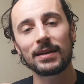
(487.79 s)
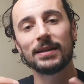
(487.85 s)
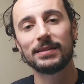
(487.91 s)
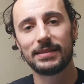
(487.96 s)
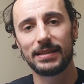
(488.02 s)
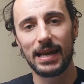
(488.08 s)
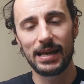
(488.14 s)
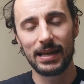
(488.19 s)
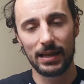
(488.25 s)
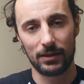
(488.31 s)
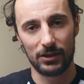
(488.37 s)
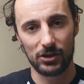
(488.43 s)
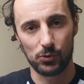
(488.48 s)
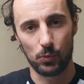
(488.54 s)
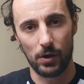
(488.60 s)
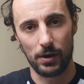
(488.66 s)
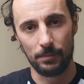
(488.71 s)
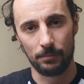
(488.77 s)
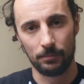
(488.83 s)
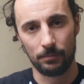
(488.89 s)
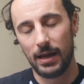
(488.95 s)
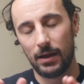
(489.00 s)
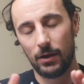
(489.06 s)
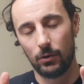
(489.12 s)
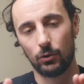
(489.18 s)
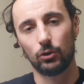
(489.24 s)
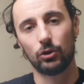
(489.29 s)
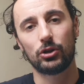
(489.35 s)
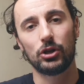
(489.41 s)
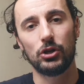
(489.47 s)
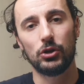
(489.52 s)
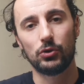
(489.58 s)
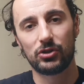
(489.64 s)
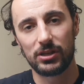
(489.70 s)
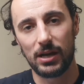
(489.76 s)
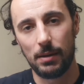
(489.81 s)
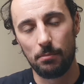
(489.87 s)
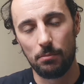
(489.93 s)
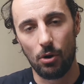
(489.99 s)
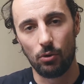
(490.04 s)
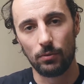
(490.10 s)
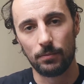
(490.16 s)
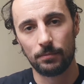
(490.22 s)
Take it this way. Look at Usain Bolt.